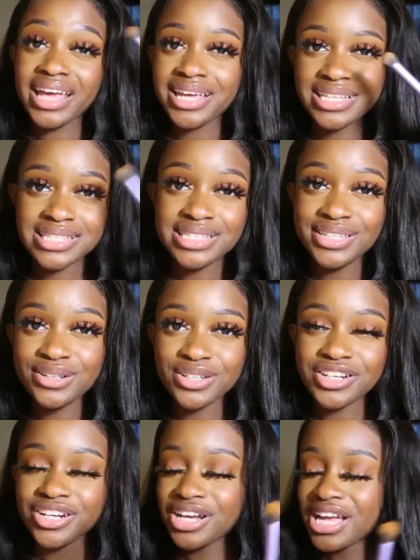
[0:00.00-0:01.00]
eye
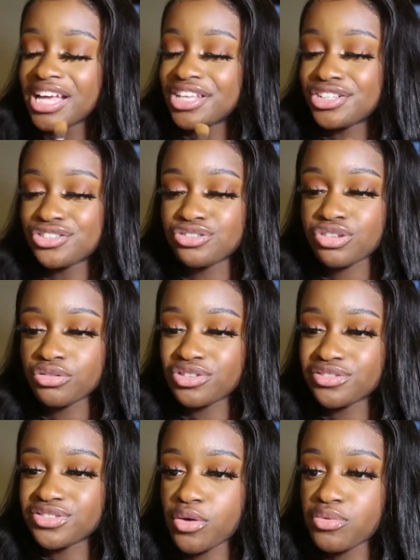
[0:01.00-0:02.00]
concealer it's so
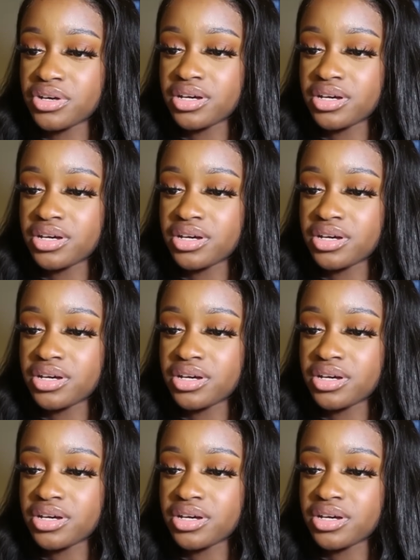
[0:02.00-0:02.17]
so so